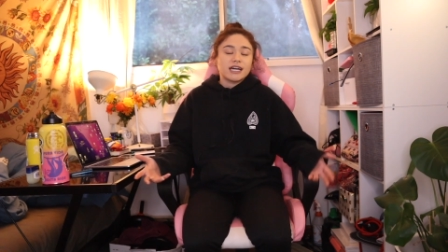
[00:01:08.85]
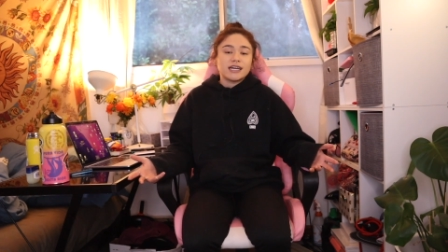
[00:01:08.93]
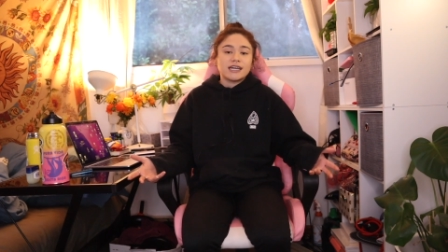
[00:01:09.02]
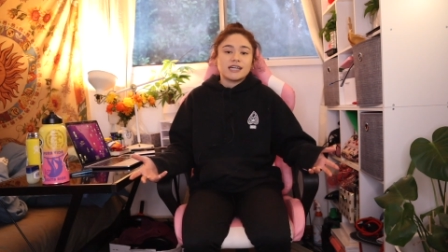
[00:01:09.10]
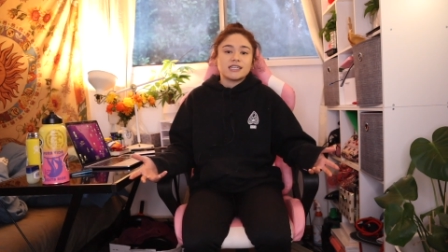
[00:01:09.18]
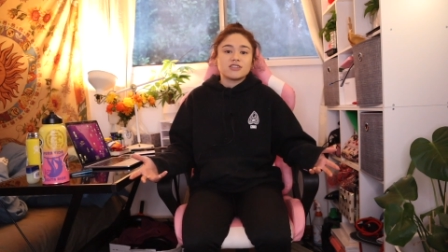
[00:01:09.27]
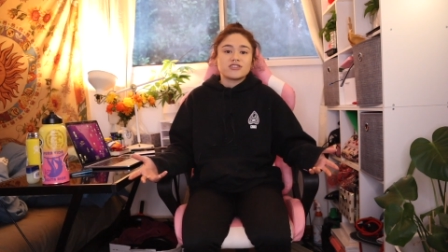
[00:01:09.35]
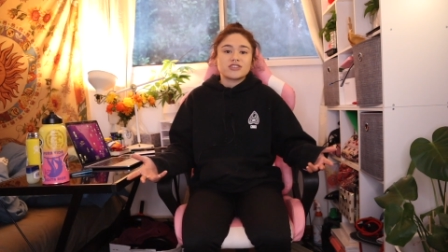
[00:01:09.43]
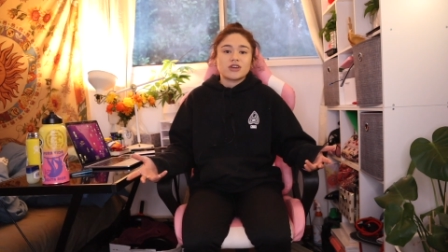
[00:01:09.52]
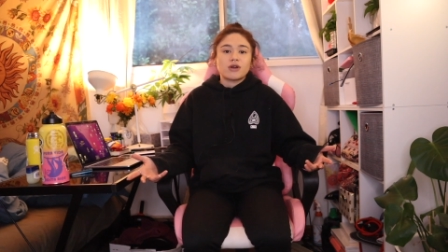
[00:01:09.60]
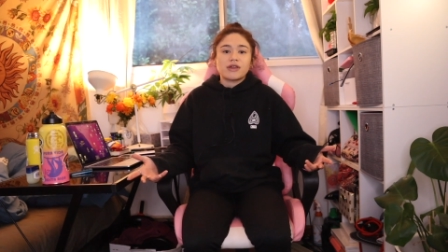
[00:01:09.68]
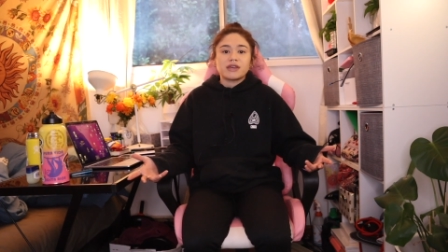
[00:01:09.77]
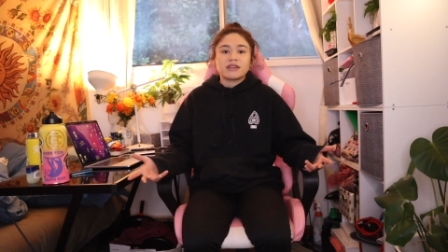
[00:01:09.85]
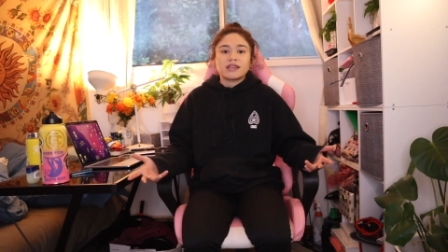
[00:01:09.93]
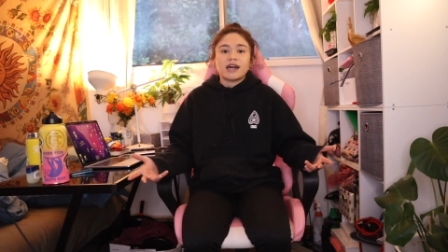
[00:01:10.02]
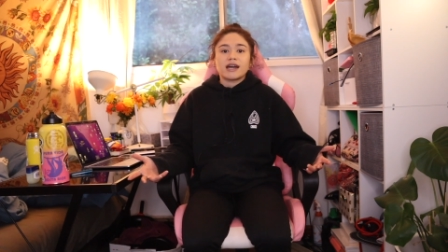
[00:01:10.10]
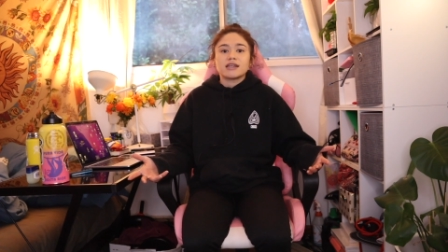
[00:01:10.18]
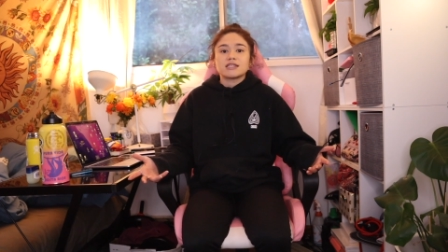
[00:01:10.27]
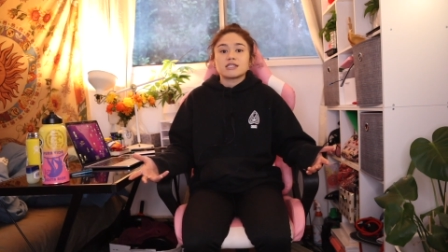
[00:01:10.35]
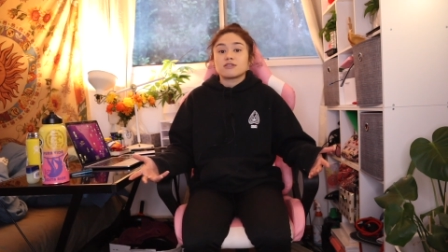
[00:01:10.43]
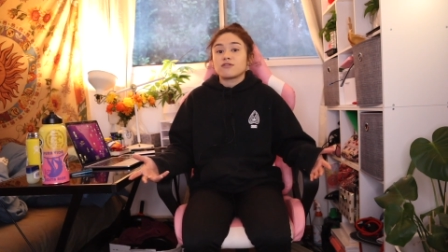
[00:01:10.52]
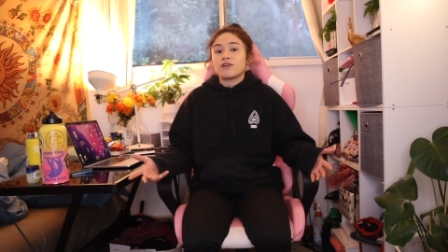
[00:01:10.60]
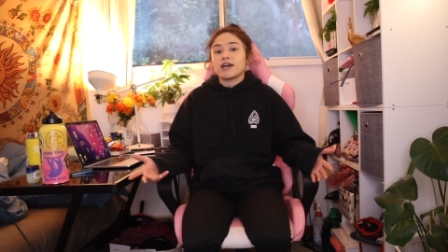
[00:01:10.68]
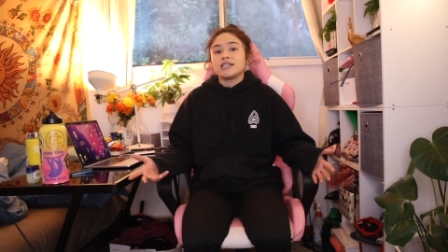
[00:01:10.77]
And so I think that
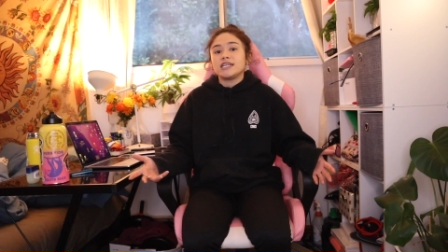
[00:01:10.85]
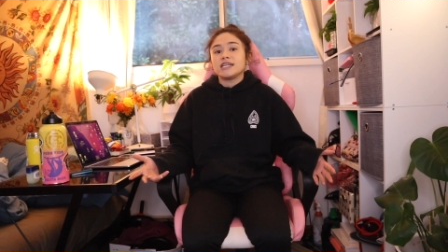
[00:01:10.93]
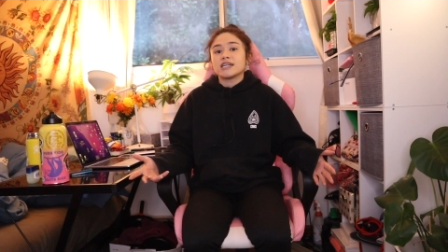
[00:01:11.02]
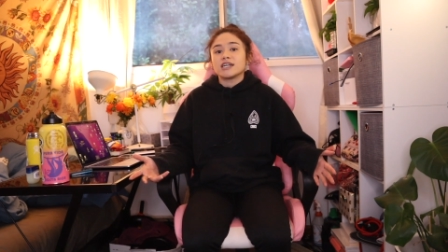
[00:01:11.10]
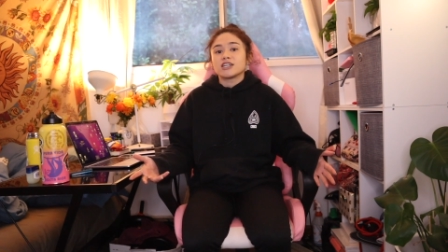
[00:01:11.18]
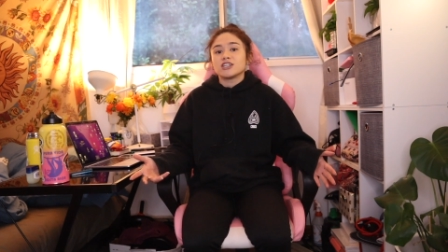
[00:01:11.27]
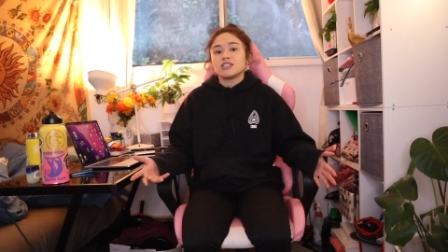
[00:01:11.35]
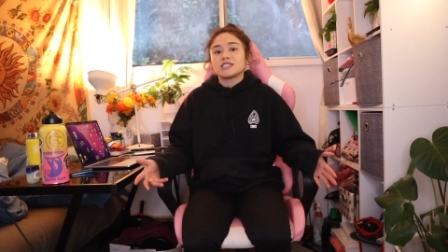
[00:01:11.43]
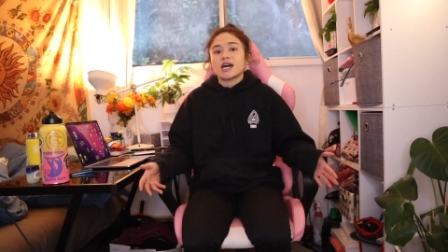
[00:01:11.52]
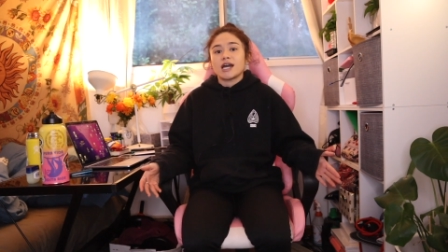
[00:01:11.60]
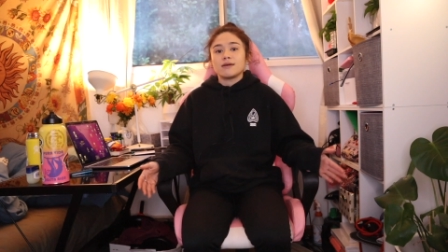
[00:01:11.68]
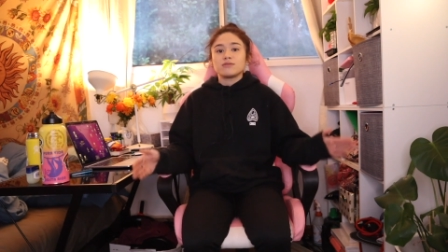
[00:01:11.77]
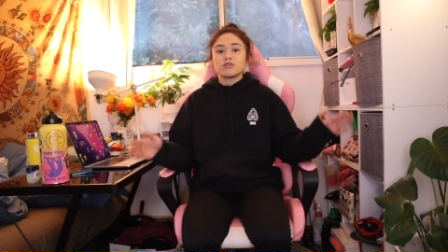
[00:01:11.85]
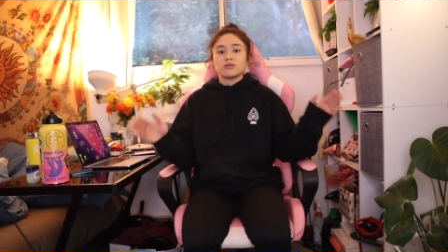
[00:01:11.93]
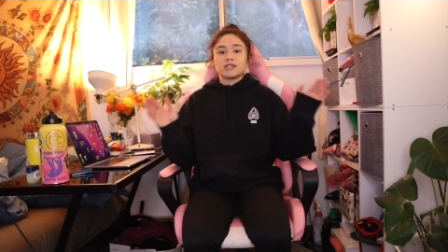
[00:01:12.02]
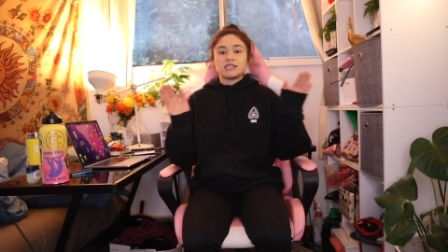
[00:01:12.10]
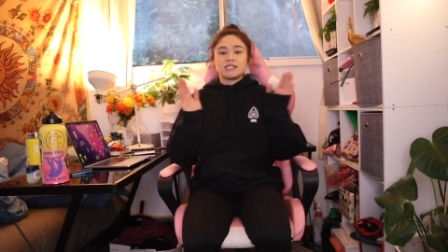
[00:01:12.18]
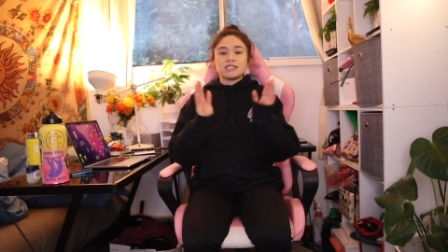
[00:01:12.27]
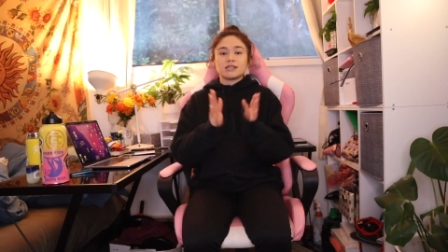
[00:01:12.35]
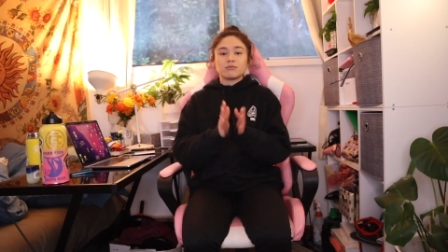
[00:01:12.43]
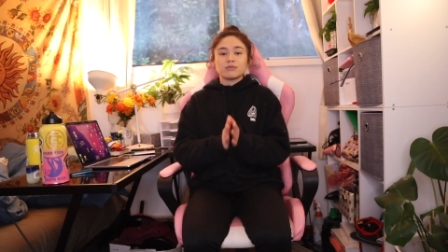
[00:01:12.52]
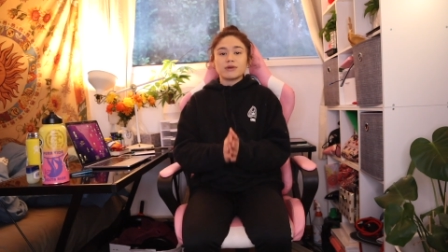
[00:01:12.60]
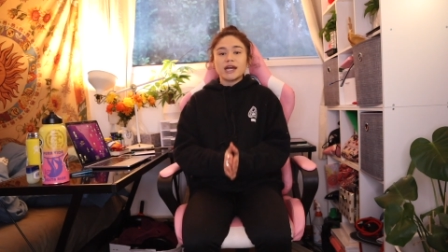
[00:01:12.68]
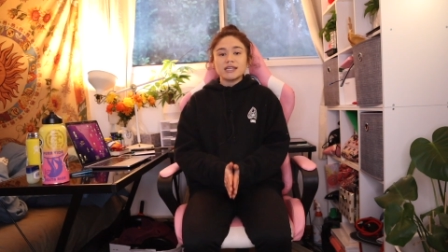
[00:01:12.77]
finding a good time to really
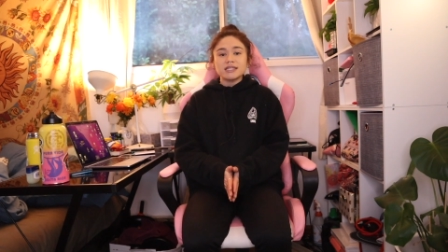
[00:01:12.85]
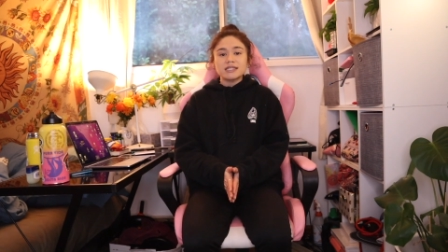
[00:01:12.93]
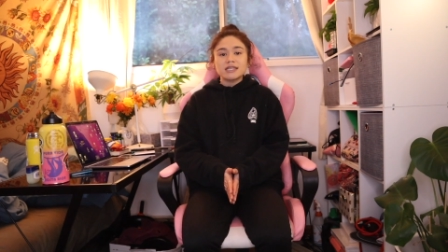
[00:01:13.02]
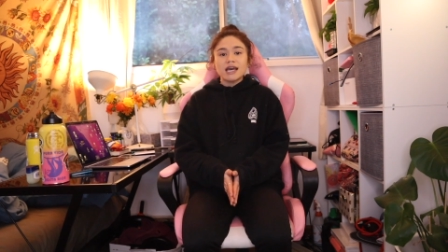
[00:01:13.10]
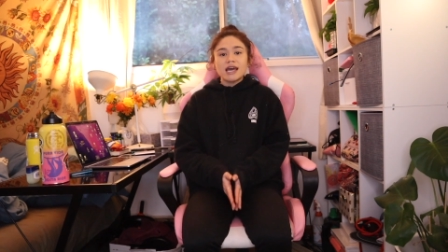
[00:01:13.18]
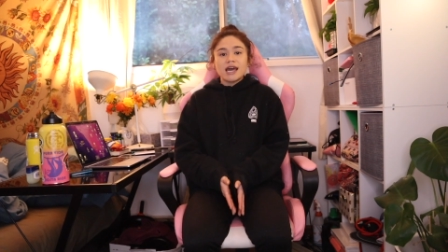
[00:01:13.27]
decompress